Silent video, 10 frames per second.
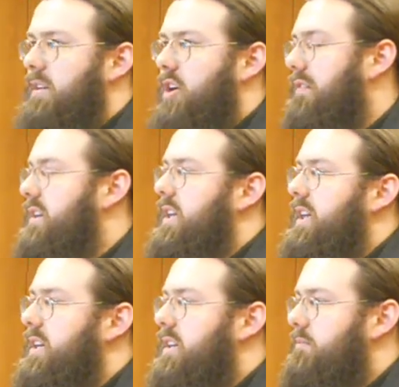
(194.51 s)

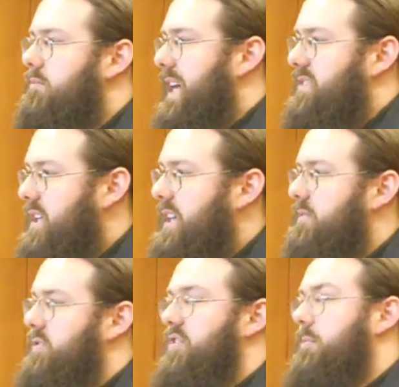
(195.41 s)
Currently, it's legal
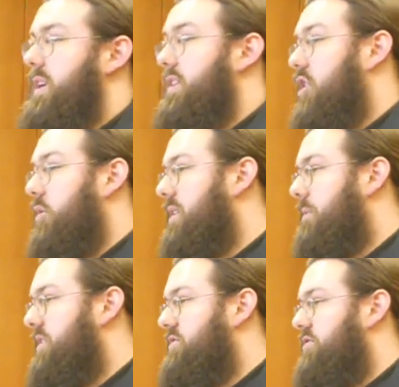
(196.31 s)
for somebody to open a
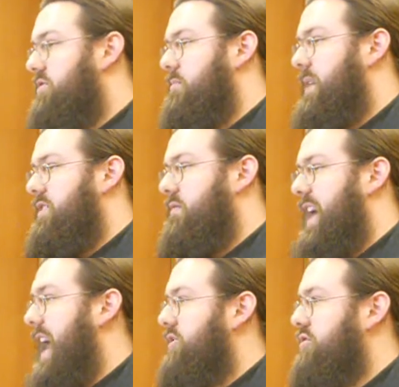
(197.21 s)
business to
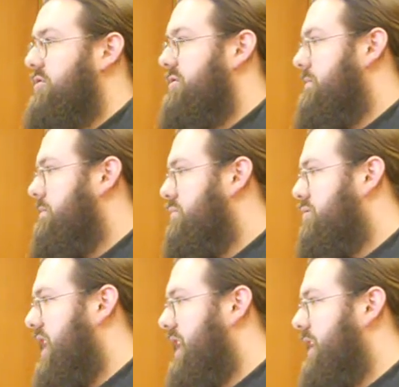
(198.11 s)
manufacture
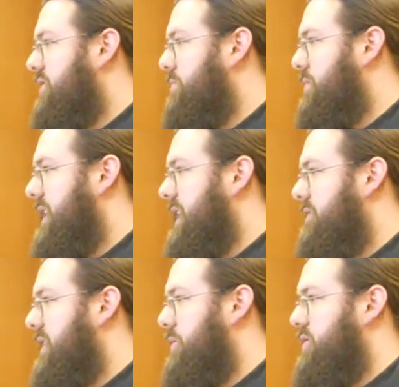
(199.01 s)
products, but
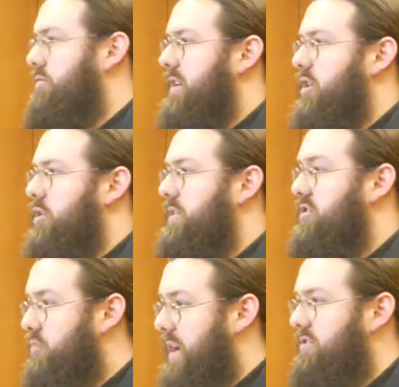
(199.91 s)
if they were to try to open a
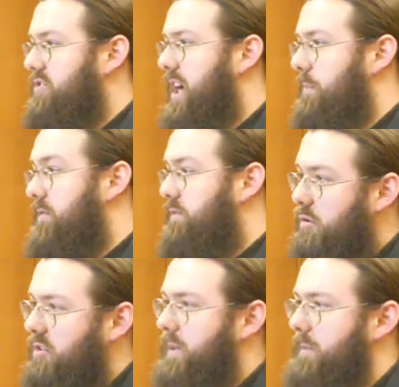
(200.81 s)
sweatshop and
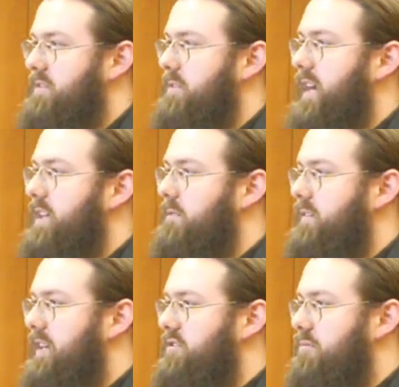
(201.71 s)
force people to
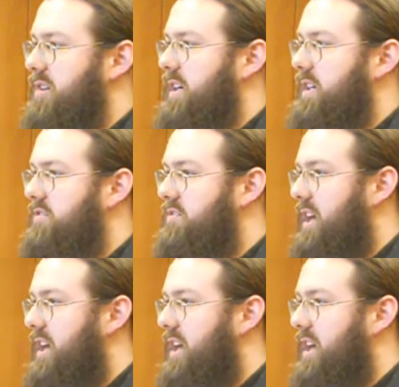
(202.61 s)
manufacture products,